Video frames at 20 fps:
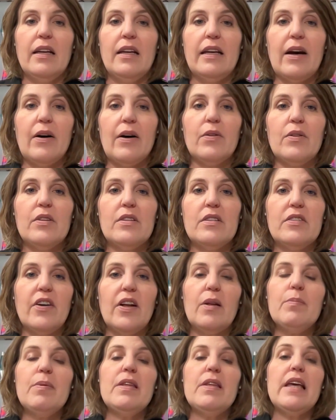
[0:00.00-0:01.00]
Now,
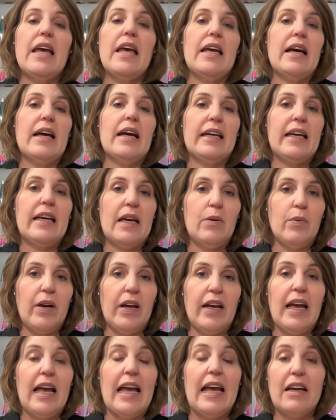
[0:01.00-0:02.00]
developing the AI
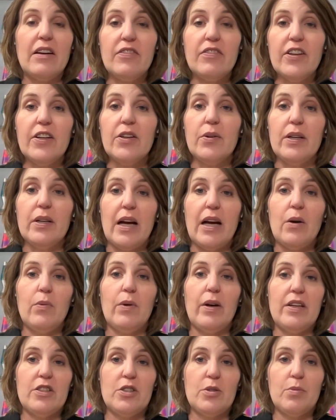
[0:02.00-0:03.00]
gateway and figuring out
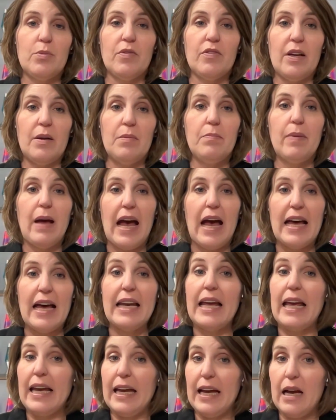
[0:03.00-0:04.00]
ways to prevent bad
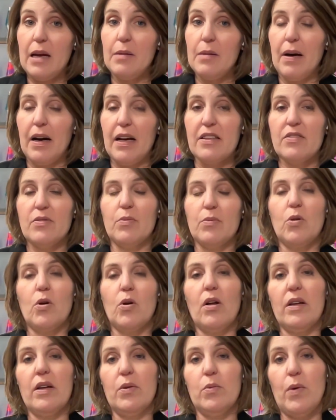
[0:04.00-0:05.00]
AI bots from
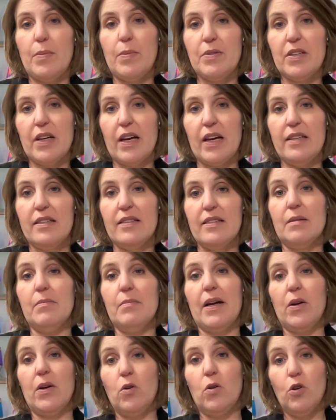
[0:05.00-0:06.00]
crawling websites that
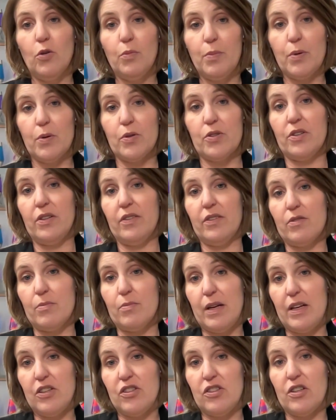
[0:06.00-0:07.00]
might hold personal
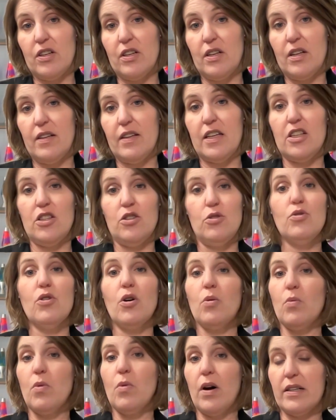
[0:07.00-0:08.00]
information that you
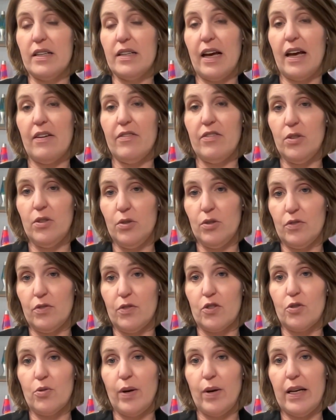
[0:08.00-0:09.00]
don't want to have used
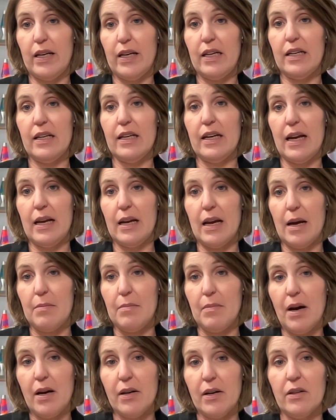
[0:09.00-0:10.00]
for training an AI
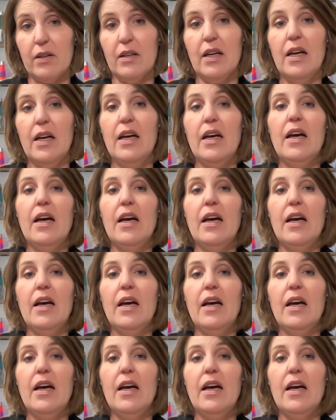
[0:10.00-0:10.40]
model,